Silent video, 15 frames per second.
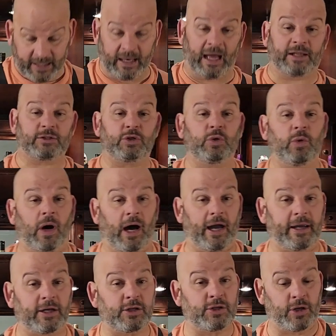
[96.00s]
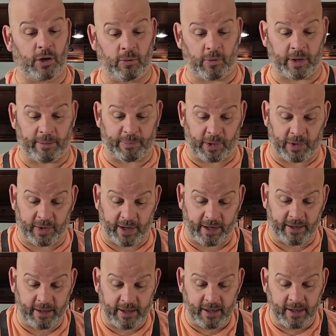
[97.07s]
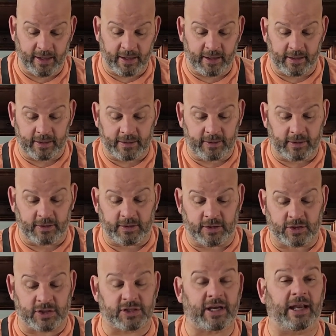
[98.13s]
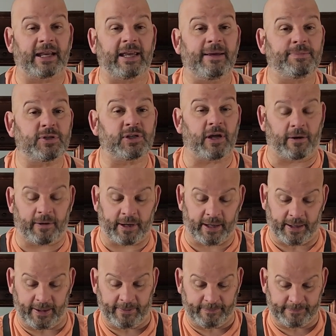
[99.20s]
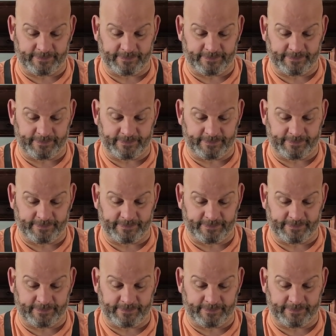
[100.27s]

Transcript: Not too high because you don't want to burn it. You just got to keep stirring it.